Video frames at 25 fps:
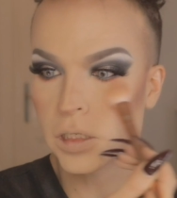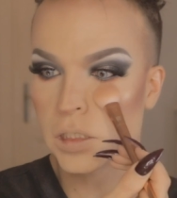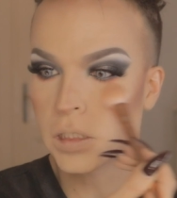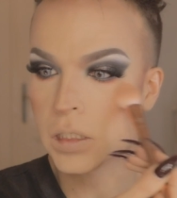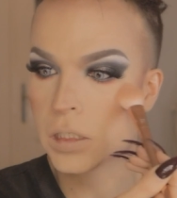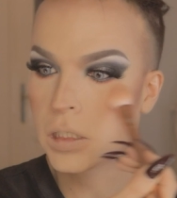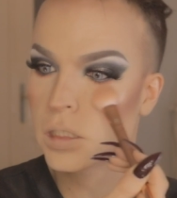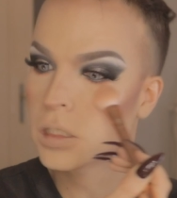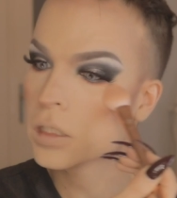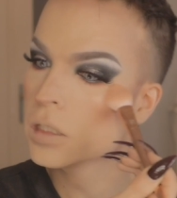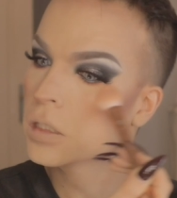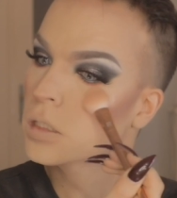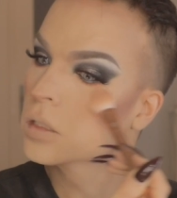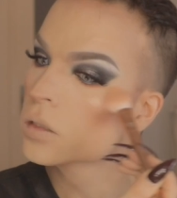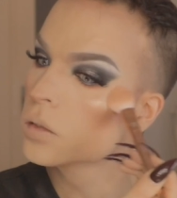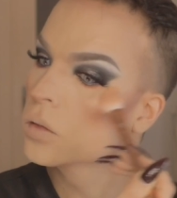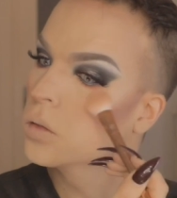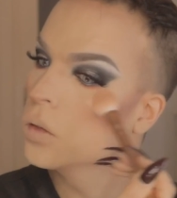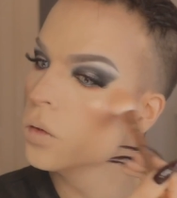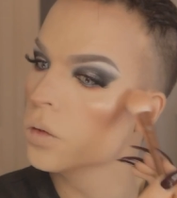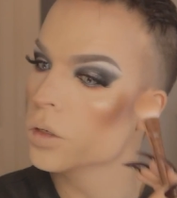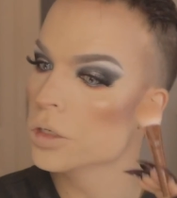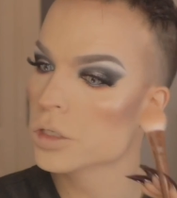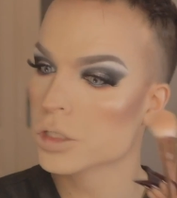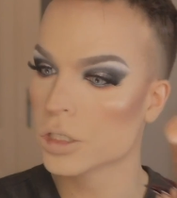It's just
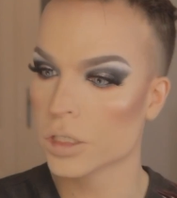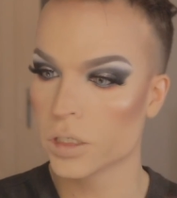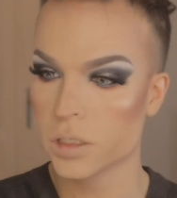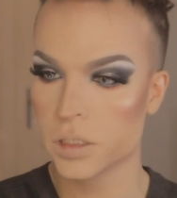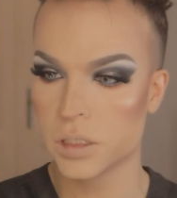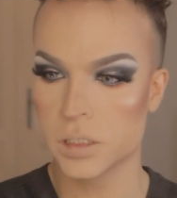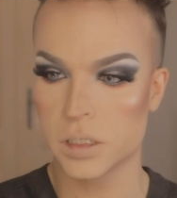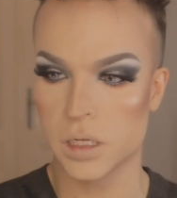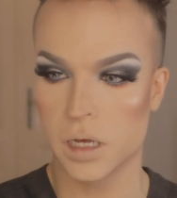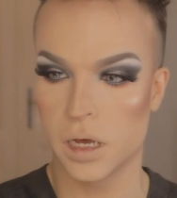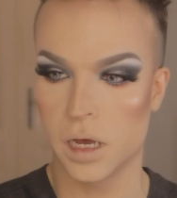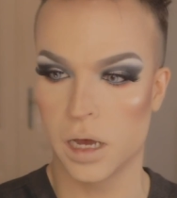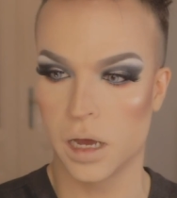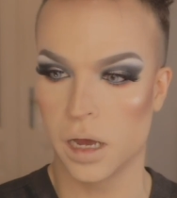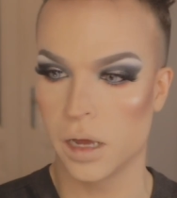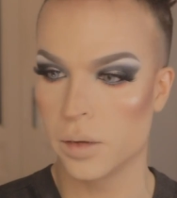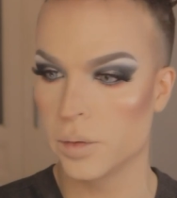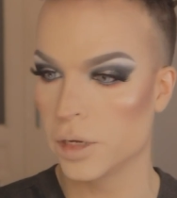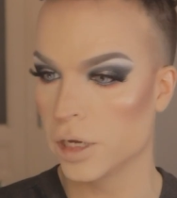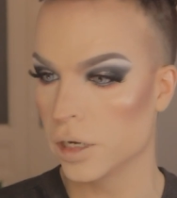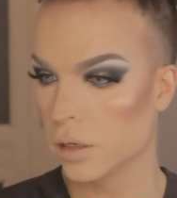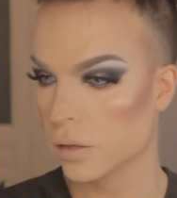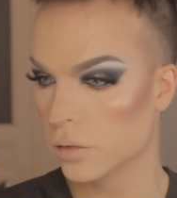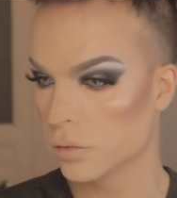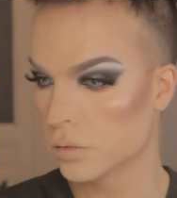gorgeous. I
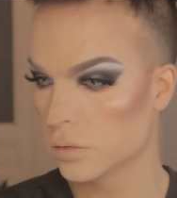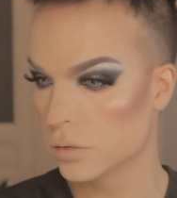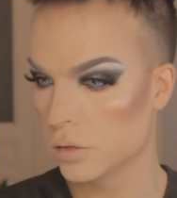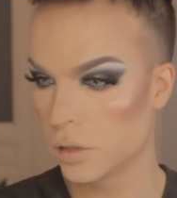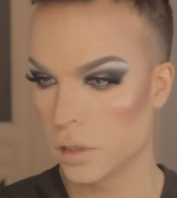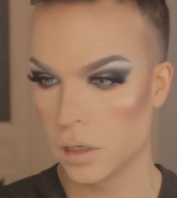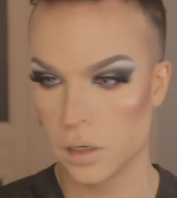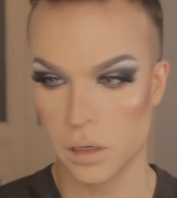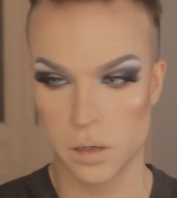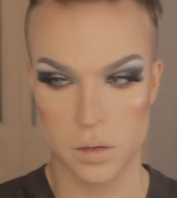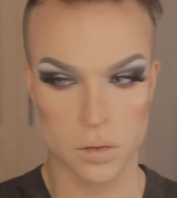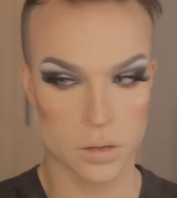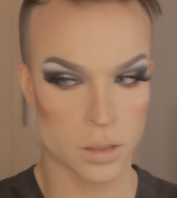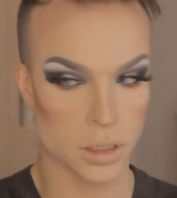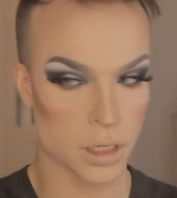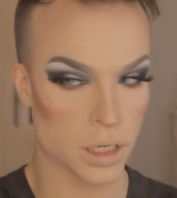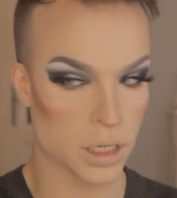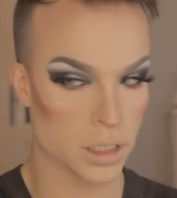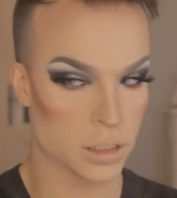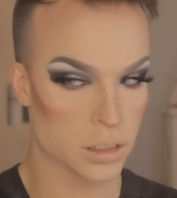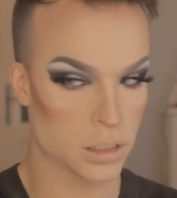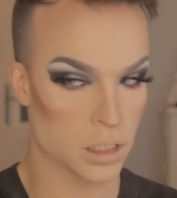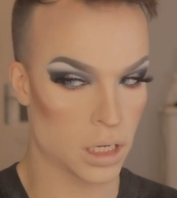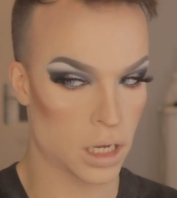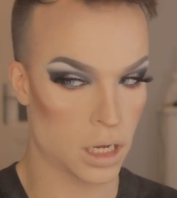mean, look
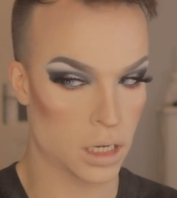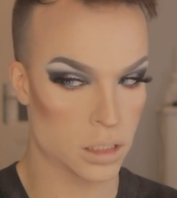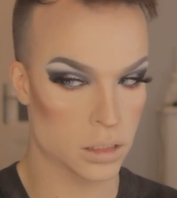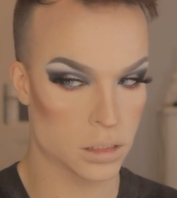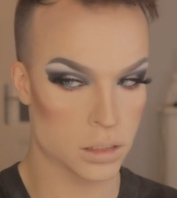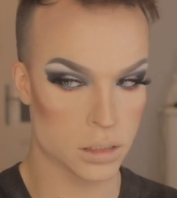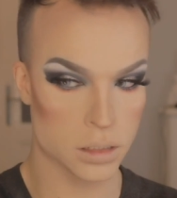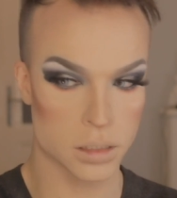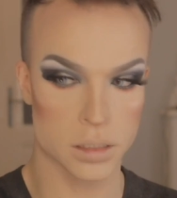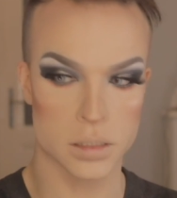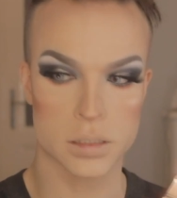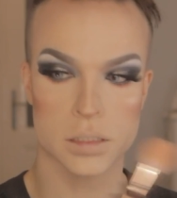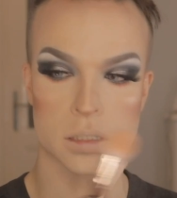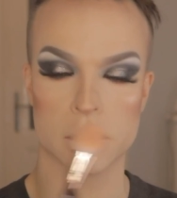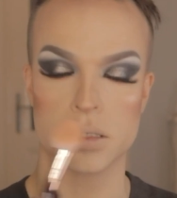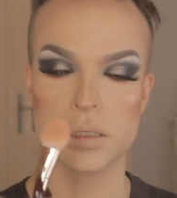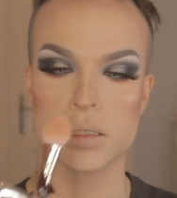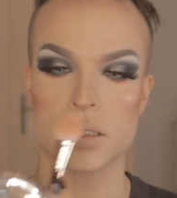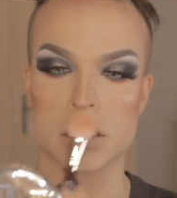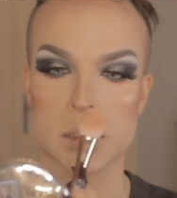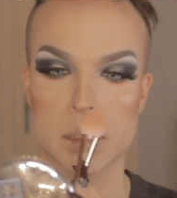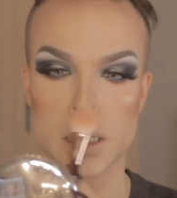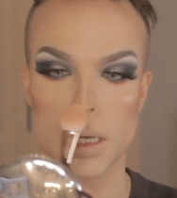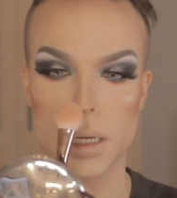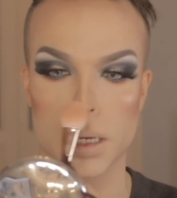at that. It's
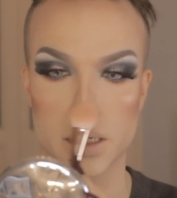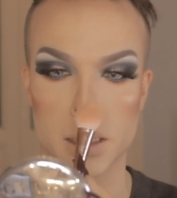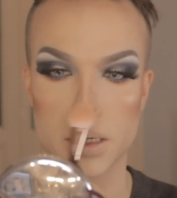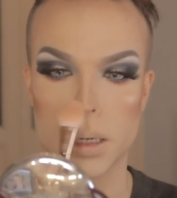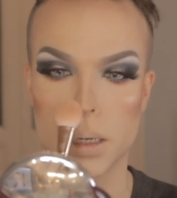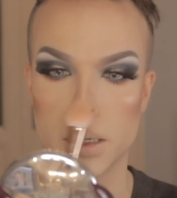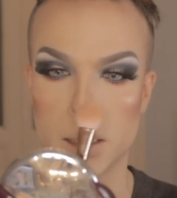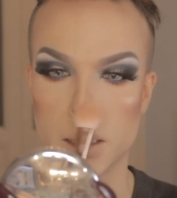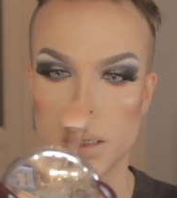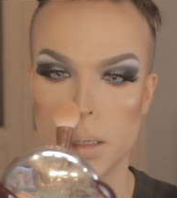insane.